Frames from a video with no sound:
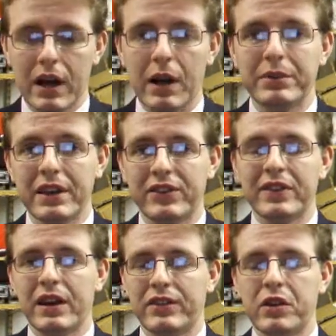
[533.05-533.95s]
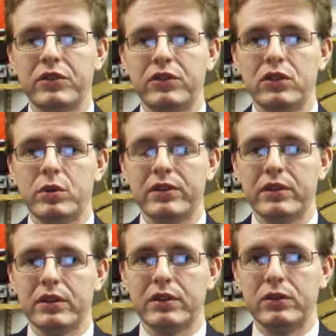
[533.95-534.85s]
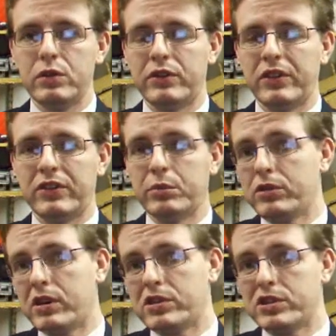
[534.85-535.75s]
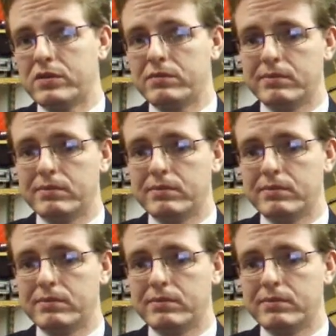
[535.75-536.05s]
I'm guessing that has something to do with Guude's system crash.